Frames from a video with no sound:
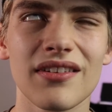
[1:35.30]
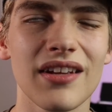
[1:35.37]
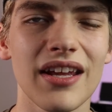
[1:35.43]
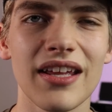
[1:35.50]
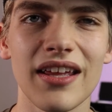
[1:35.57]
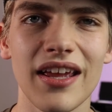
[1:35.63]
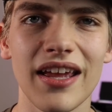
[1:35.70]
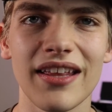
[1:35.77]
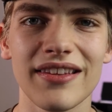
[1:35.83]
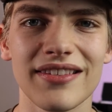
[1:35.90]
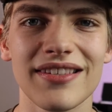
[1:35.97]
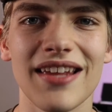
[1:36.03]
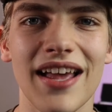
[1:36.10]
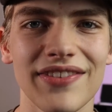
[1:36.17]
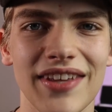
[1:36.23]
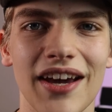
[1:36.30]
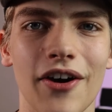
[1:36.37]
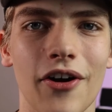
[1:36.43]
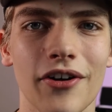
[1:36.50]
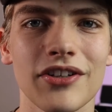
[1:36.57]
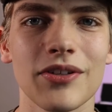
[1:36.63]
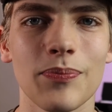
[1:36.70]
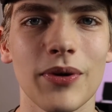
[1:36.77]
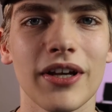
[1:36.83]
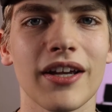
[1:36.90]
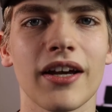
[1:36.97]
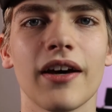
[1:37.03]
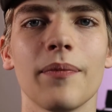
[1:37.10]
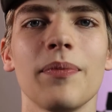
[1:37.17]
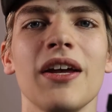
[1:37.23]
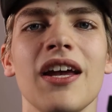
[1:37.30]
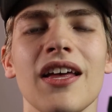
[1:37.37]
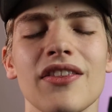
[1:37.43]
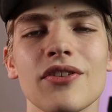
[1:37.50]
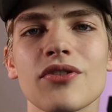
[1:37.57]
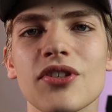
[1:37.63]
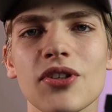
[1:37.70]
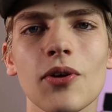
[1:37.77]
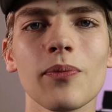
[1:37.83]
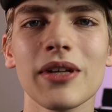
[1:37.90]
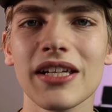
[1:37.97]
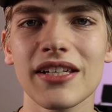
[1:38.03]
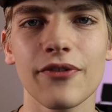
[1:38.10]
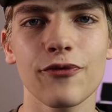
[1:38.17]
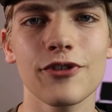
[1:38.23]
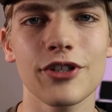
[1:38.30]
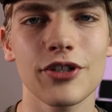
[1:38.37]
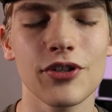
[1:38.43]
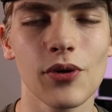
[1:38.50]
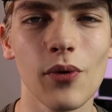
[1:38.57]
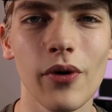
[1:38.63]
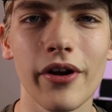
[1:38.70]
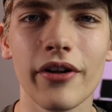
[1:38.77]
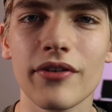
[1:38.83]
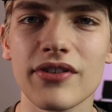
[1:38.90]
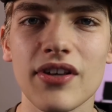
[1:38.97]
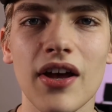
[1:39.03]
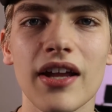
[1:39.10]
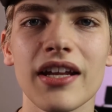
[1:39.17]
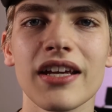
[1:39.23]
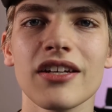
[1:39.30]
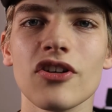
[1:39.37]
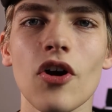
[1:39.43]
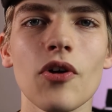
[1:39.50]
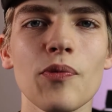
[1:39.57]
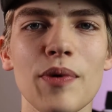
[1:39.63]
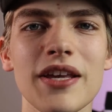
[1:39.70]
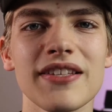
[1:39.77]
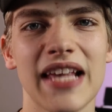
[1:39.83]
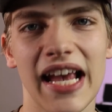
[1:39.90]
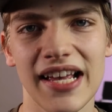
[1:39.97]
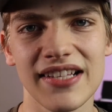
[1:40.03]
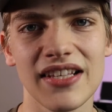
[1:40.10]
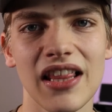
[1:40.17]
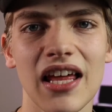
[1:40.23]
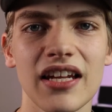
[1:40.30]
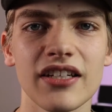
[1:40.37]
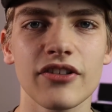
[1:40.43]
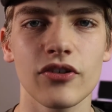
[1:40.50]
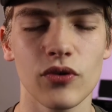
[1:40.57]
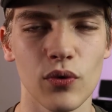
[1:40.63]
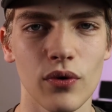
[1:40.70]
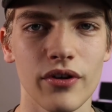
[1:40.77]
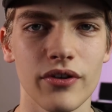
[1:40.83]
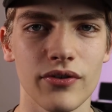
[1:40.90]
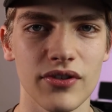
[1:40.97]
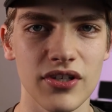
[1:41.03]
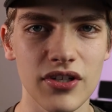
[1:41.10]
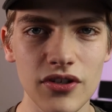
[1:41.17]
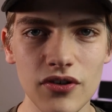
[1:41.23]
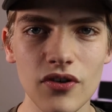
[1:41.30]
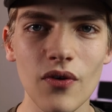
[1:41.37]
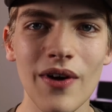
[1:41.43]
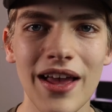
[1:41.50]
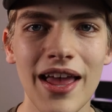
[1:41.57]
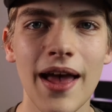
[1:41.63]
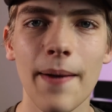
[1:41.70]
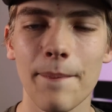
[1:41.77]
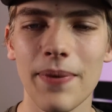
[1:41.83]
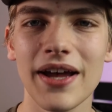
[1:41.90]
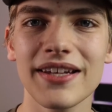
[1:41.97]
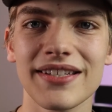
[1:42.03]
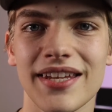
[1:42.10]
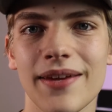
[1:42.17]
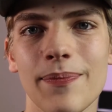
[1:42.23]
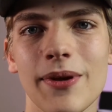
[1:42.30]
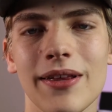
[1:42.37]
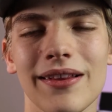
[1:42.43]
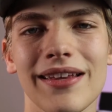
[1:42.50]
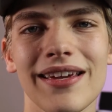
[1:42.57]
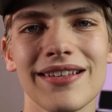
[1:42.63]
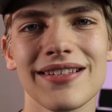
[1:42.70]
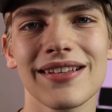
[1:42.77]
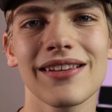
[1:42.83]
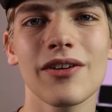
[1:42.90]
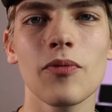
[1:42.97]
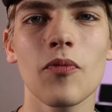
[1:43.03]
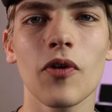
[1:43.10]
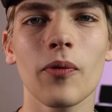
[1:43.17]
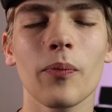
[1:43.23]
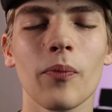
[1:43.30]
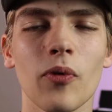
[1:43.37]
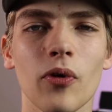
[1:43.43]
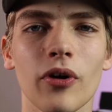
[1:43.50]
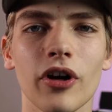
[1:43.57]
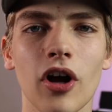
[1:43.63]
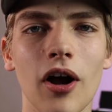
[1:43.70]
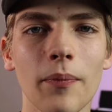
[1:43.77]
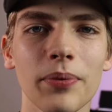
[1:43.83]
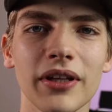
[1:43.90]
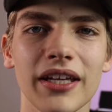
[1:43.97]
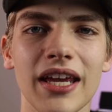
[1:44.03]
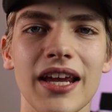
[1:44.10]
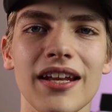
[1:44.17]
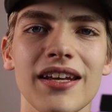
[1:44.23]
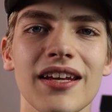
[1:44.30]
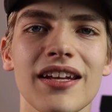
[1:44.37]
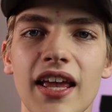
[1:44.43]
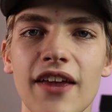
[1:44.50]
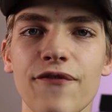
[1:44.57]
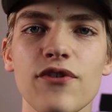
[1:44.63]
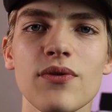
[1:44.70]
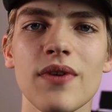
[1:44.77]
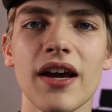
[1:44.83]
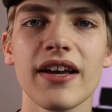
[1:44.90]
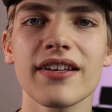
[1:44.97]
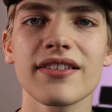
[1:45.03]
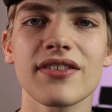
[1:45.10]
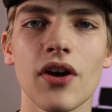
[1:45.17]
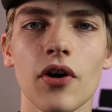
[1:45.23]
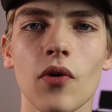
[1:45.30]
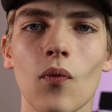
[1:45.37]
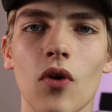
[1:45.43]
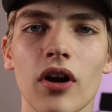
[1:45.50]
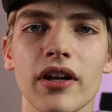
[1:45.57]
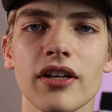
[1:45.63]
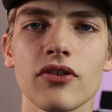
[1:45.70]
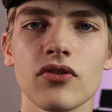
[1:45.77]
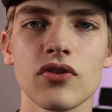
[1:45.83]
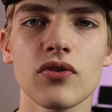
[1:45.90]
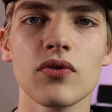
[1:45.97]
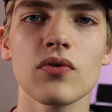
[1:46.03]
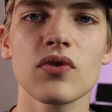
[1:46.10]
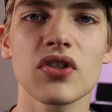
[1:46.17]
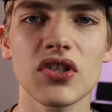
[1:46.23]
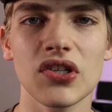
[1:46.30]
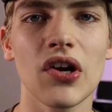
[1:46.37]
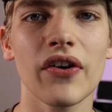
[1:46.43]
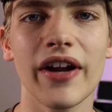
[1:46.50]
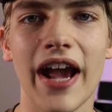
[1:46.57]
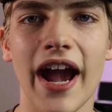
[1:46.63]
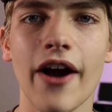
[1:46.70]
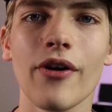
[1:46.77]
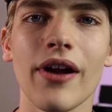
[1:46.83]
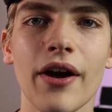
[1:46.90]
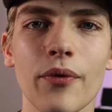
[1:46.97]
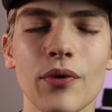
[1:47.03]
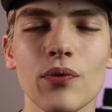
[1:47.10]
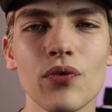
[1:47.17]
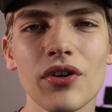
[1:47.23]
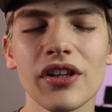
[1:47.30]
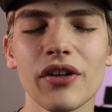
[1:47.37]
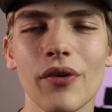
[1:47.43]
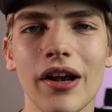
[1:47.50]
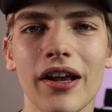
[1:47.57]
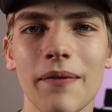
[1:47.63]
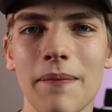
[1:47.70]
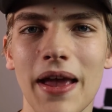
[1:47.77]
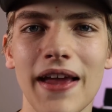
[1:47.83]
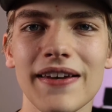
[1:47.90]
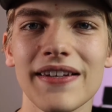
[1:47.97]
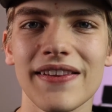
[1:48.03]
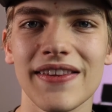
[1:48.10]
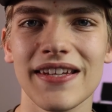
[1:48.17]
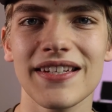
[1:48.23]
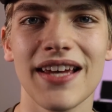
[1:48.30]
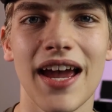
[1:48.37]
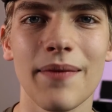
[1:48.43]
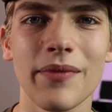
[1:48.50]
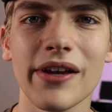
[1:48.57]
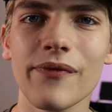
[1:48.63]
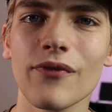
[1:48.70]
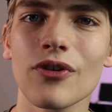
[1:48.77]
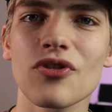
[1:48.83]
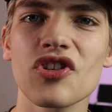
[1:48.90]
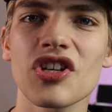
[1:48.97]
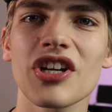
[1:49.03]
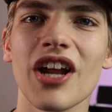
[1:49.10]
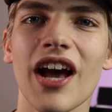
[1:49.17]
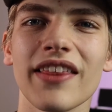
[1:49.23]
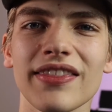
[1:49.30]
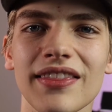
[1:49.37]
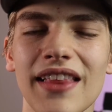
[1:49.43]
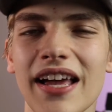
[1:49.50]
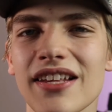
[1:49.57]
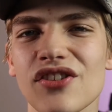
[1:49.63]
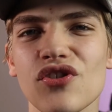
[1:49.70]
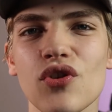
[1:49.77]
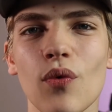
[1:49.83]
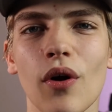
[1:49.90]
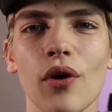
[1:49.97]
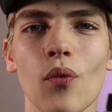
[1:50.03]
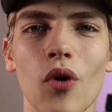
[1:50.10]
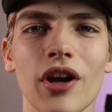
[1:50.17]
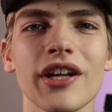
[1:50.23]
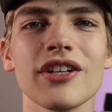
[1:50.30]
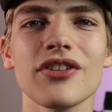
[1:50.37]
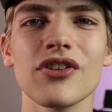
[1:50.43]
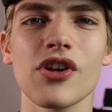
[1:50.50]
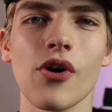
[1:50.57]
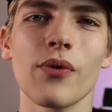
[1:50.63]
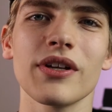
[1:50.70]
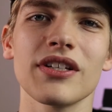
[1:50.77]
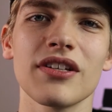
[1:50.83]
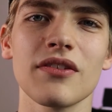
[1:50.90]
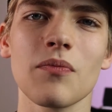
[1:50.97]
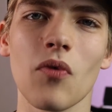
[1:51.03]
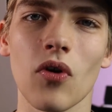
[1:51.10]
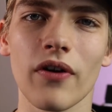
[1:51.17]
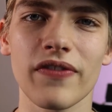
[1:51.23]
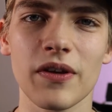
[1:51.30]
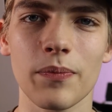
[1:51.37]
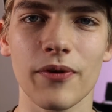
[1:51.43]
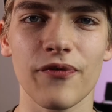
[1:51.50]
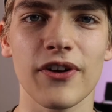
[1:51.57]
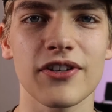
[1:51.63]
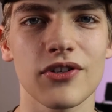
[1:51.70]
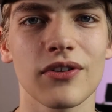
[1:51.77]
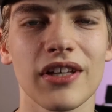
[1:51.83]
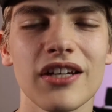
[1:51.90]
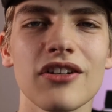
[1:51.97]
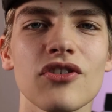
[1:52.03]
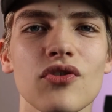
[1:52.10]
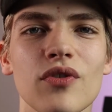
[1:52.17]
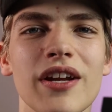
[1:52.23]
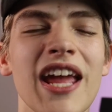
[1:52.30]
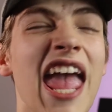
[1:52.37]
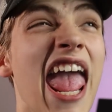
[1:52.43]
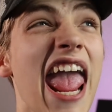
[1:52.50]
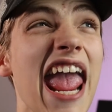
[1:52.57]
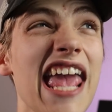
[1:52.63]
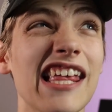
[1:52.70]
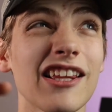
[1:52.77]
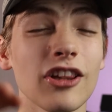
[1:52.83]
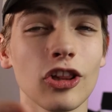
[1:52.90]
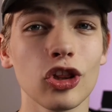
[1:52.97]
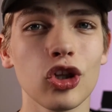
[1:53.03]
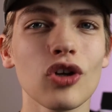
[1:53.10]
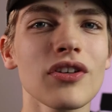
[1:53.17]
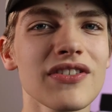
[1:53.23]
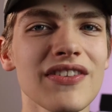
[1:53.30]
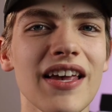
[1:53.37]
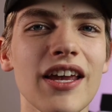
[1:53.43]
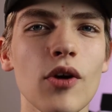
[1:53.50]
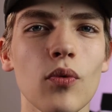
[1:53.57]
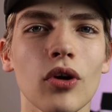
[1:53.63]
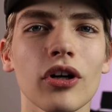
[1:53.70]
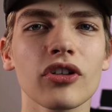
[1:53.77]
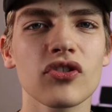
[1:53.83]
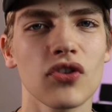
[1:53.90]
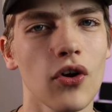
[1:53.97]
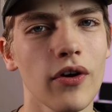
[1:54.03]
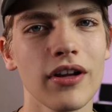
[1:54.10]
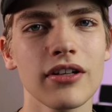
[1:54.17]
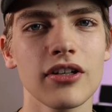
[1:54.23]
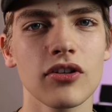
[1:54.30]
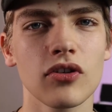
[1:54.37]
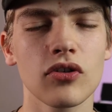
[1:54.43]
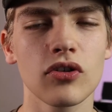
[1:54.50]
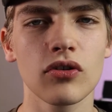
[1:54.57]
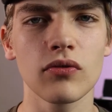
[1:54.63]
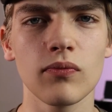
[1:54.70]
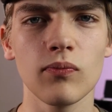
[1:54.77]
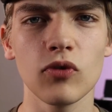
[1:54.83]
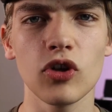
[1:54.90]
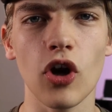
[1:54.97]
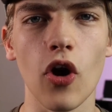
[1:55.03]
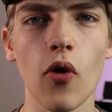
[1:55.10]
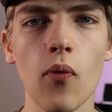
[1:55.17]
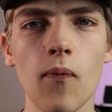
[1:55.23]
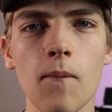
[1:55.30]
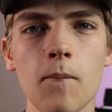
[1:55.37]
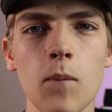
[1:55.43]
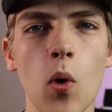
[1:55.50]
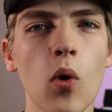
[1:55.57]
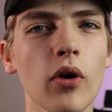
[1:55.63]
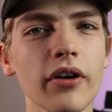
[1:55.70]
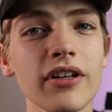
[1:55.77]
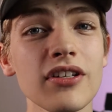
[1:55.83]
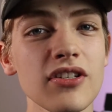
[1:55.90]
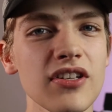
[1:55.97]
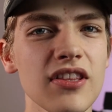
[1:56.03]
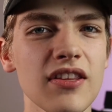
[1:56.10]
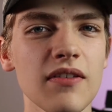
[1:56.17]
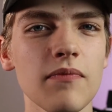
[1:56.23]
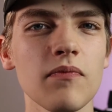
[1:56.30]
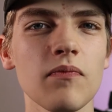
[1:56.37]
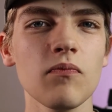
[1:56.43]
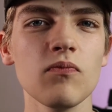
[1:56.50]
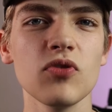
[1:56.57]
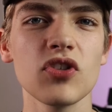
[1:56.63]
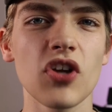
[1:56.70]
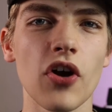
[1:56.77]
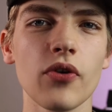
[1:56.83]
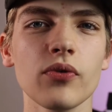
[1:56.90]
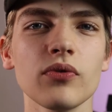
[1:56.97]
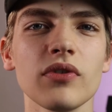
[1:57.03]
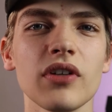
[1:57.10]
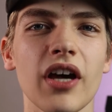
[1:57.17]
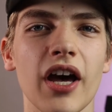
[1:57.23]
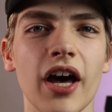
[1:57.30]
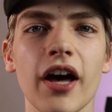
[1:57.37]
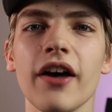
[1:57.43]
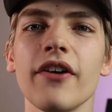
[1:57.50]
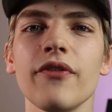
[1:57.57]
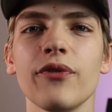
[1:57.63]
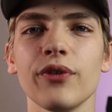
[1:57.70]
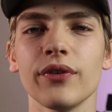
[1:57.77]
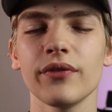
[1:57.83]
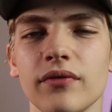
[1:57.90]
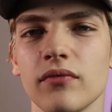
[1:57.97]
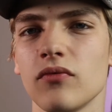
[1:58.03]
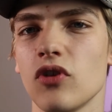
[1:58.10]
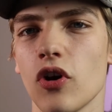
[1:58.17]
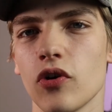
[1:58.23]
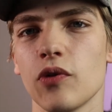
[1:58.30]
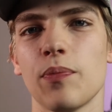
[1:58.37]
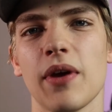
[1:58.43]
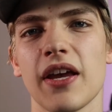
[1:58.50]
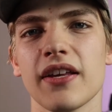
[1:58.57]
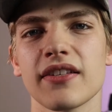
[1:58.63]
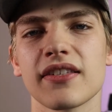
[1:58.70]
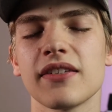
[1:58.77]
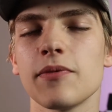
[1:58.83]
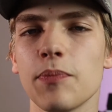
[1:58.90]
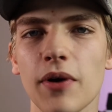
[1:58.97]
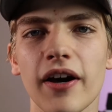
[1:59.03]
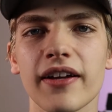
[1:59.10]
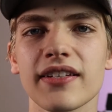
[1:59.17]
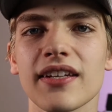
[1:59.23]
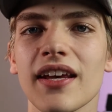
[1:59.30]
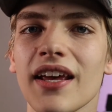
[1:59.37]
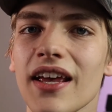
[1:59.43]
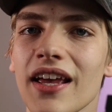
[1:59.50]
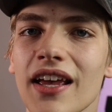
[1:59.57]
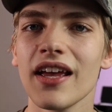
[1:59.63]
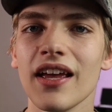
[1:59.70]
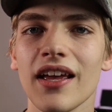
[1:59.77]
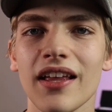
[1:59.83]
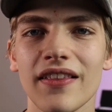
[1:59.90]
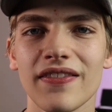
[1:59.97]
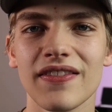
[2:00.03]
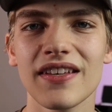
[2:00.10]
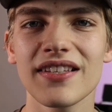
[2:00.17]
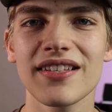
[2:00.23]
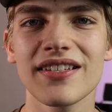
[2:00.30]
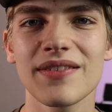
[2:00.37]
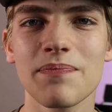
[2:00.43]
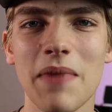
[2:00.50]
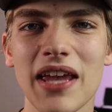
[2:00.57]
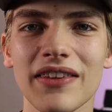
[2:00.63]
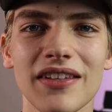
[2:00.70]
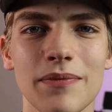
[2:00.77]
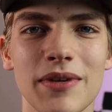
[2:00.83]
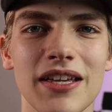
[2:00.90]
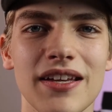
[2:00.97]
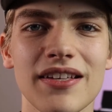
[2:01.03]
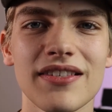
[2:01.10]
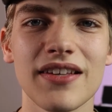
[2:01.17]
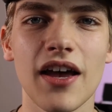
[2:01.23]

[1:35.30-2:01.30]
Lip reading: it's not that hard to pick up. There's so many different tutorials on it. Node-based has a lot of tutorials too, but typically it's a little more complicated. If you guys are wanting to start out, I would really recommend the timeline version unless you are wanting to go into more of the professional industry. It looks like we're starting to go more into the zone of node-based, but this is mainly because